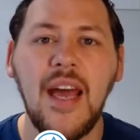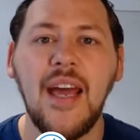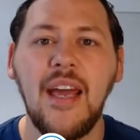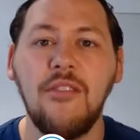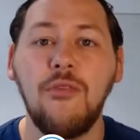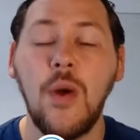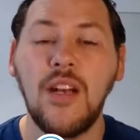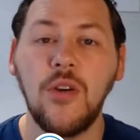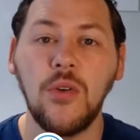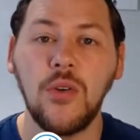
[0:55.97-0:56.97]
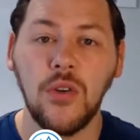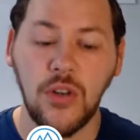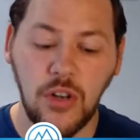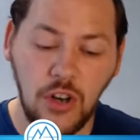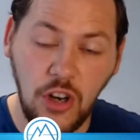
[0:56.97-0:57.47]
if, when you're
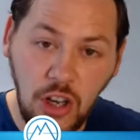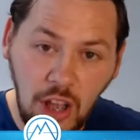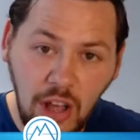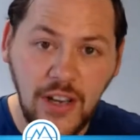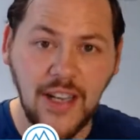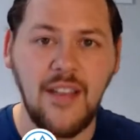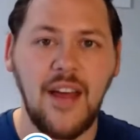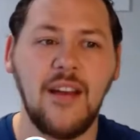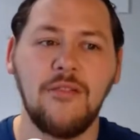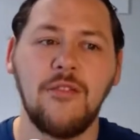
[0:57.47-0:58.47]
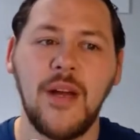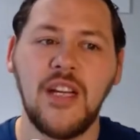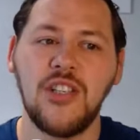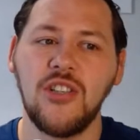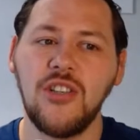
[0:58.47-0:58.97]
learning that
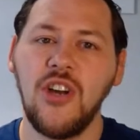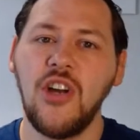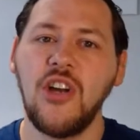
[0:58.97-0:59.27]
information,